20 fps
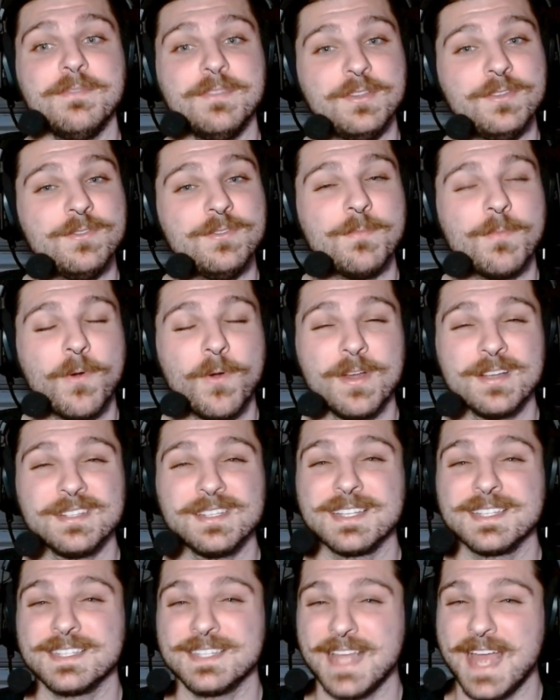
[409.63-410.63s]
viewed more as a
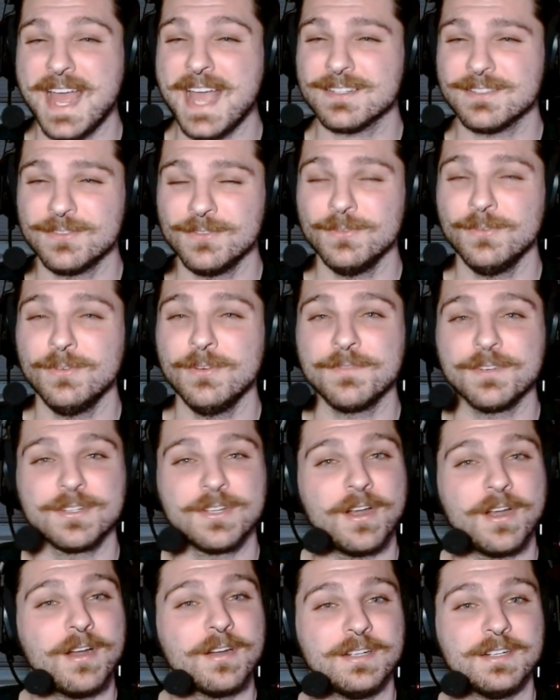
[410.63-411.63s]
stacks tool for
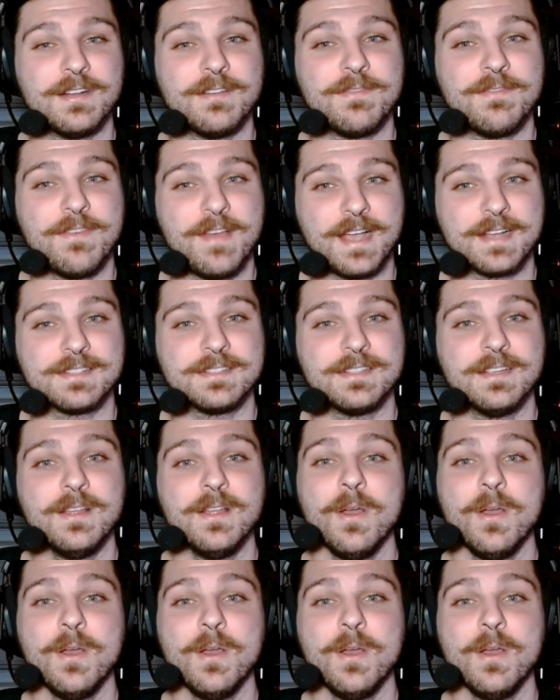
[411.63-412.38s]
targeted effects.